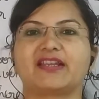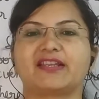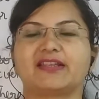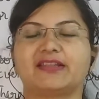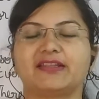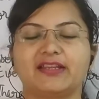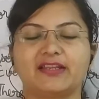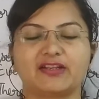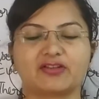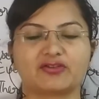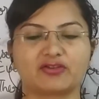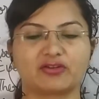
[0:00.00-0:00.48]

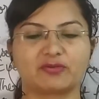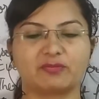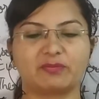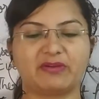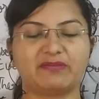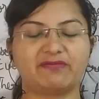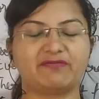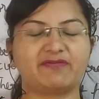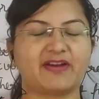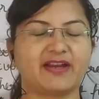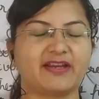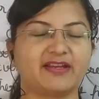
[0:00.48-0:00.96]
and there should
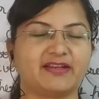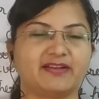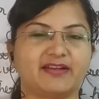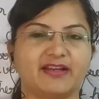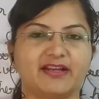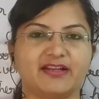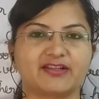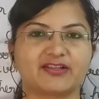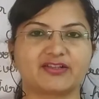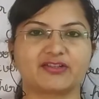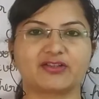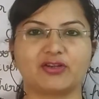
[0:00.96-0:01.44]
be
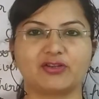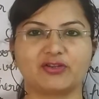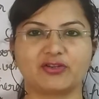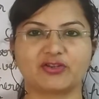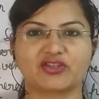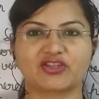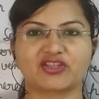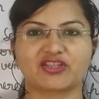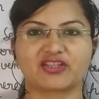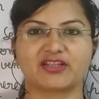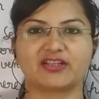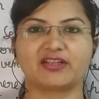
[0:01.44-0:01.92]
finite
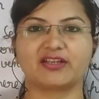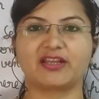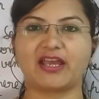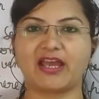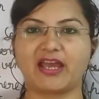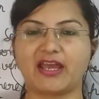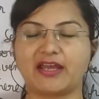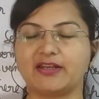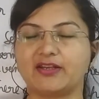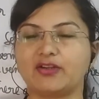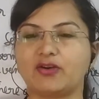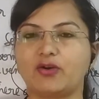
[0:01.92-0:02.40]
solution
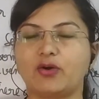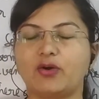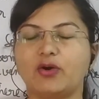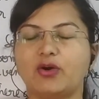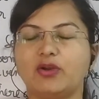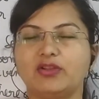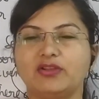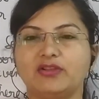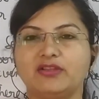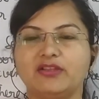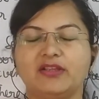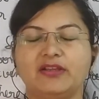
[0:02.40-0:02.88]
and
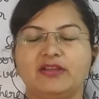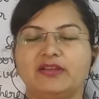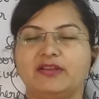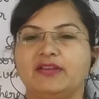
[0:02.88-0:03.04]
all.